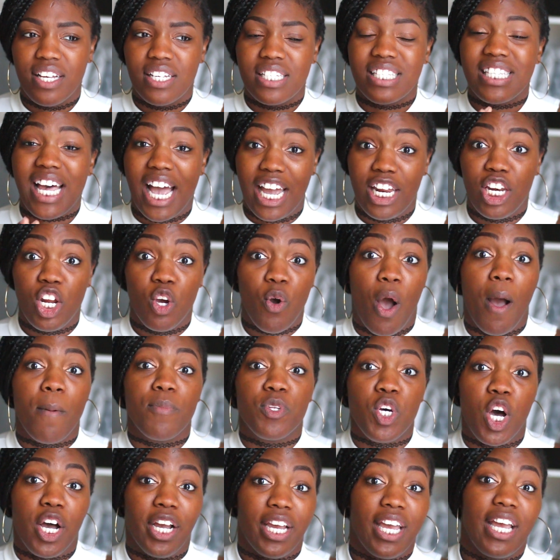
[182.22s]
Side note, I'm
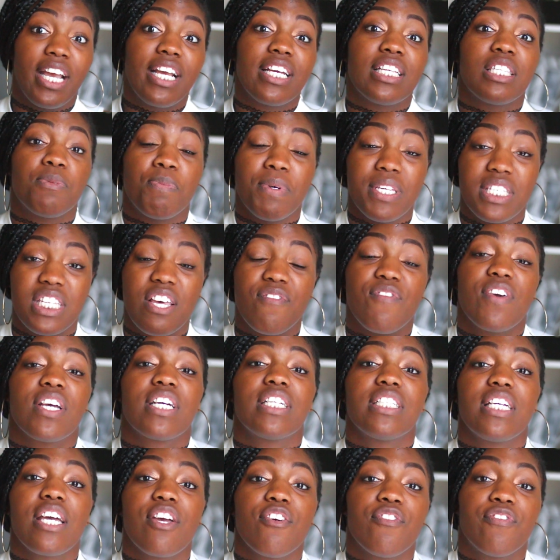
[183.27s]
talking
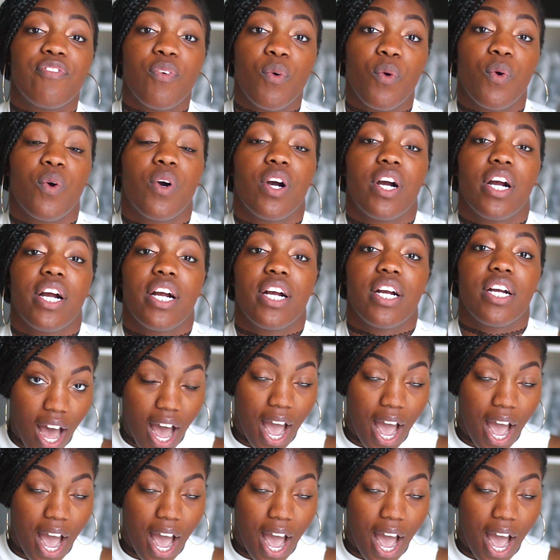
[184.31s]
specifically for